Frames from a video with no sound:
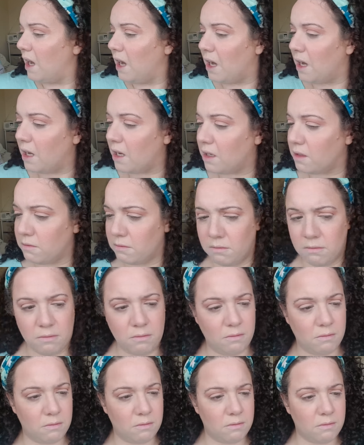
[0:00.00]

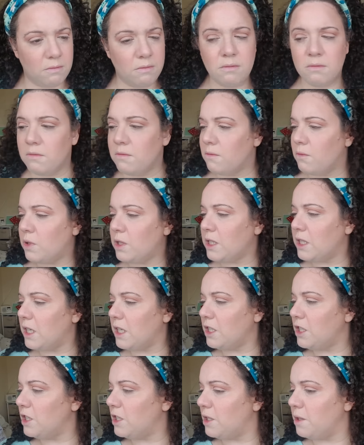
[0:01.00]
What did
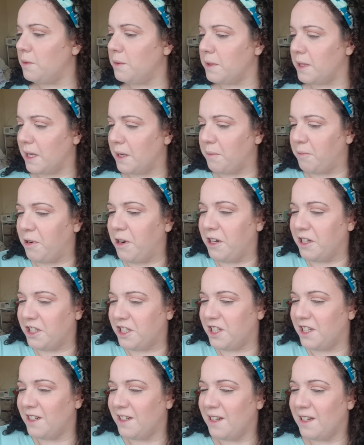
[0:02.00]
I just do with that
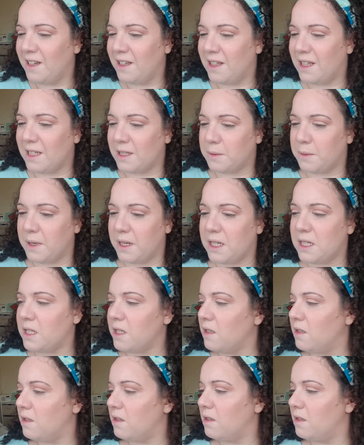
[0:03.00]
brush? That's weird.